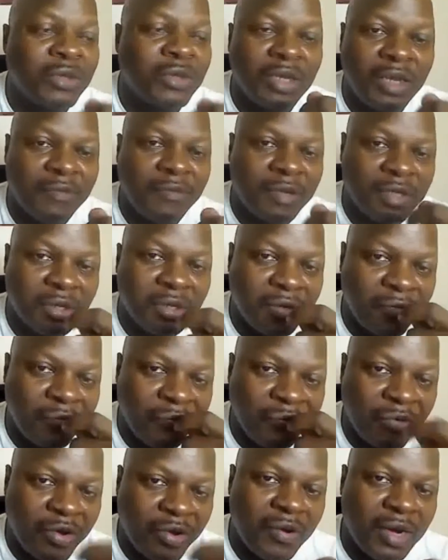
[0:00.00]
You leave it to the
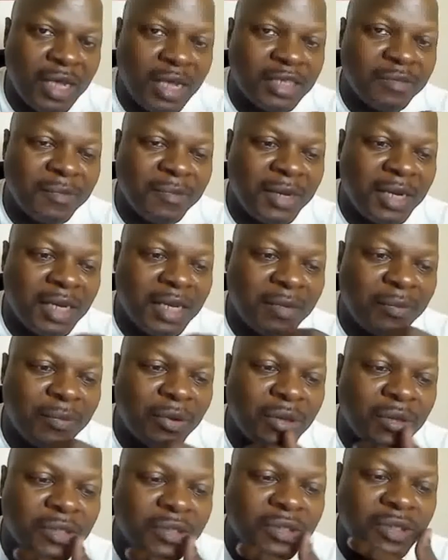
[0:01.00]
very last minute, but
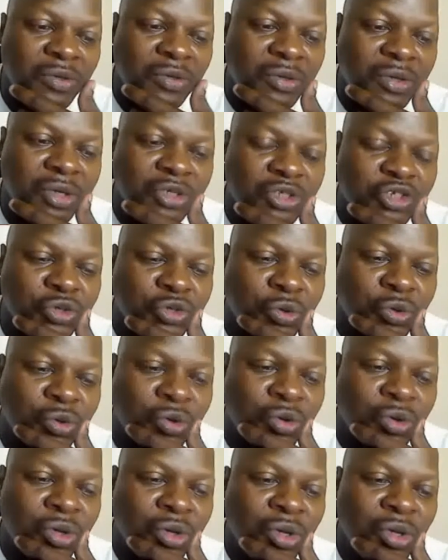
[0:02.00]
you're still not
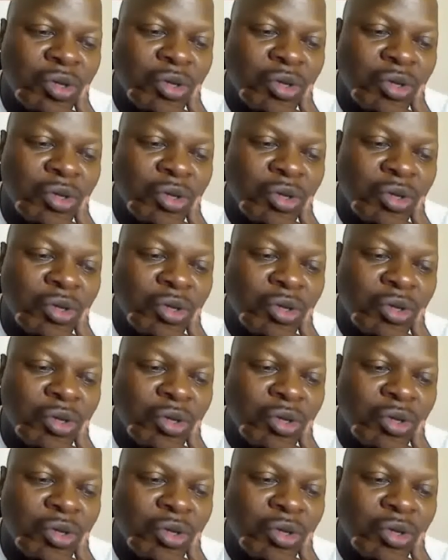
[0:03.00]
sure.